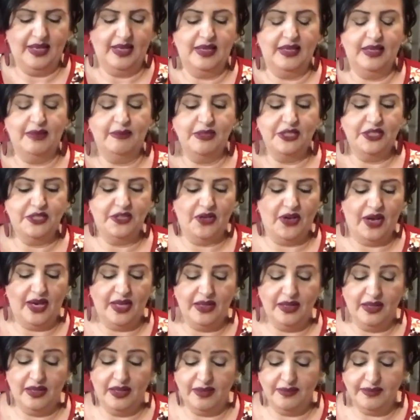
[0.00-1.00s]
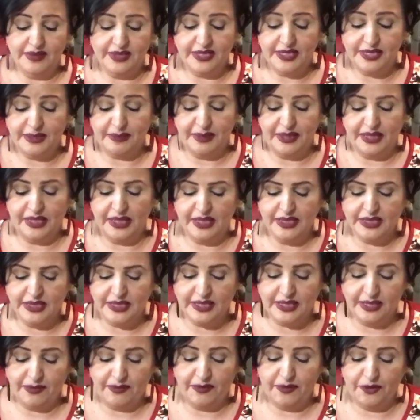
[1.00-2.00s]
Let me show you. I love these because
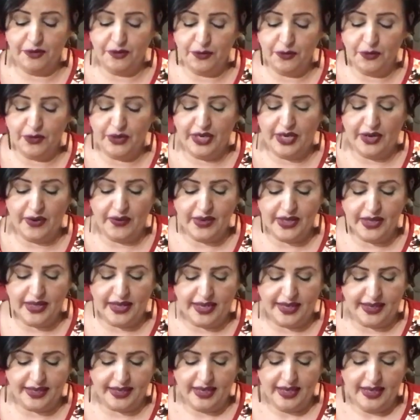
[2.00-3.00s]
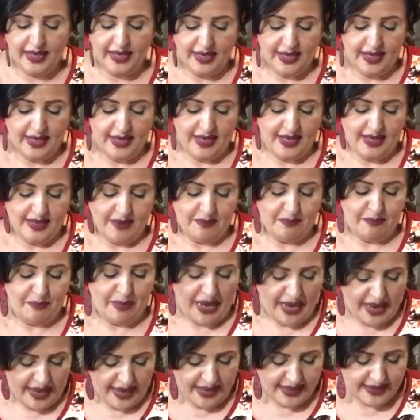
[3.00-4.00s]
if you carry like
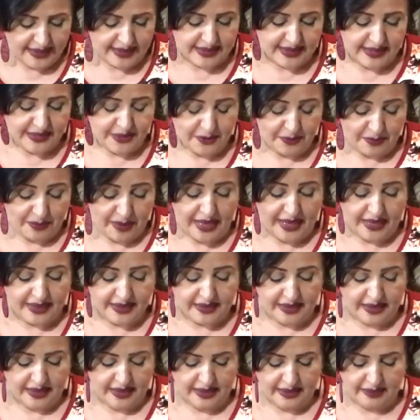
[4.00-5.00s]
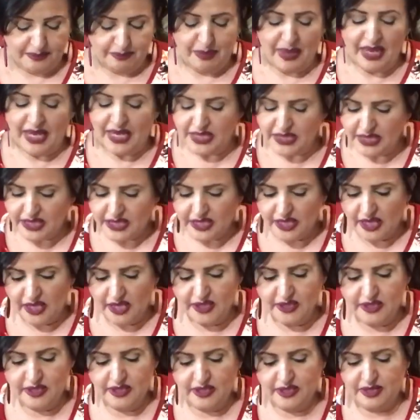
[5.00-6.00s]
bag in your bag uh,
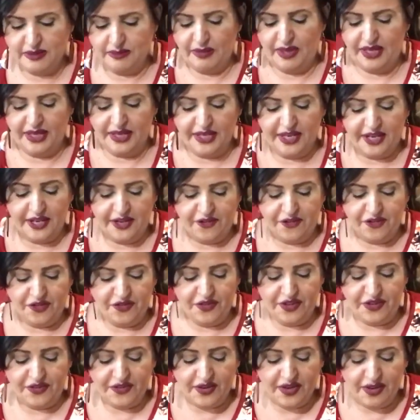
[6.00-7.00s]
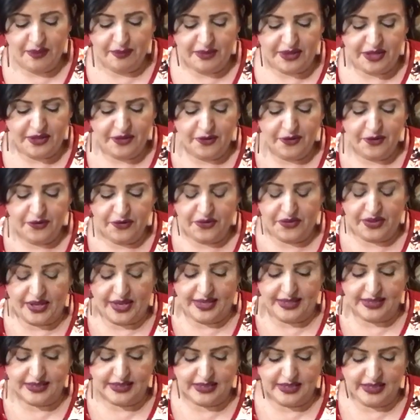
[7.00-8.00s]
pencils, medication, these can be used
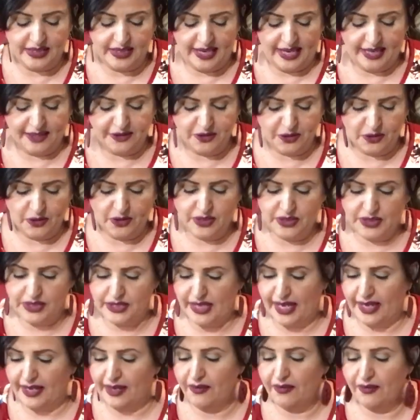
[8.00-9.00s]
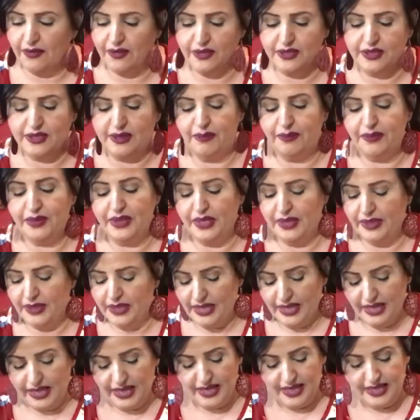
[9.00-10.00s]
as an actual sack for something.
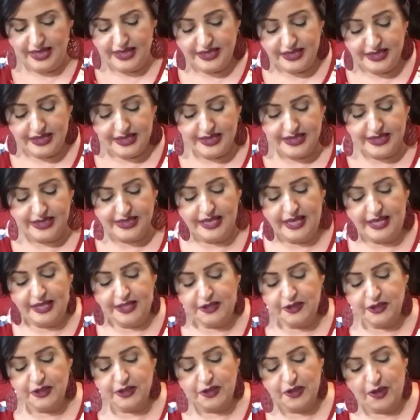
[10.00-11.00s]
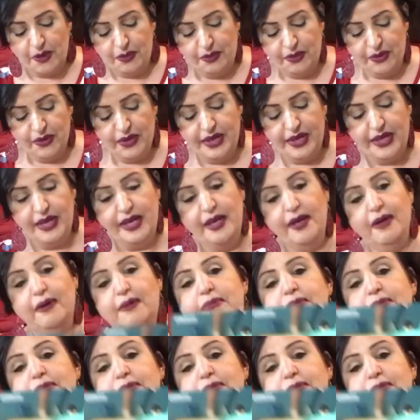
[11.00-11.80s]
This set is so pretty.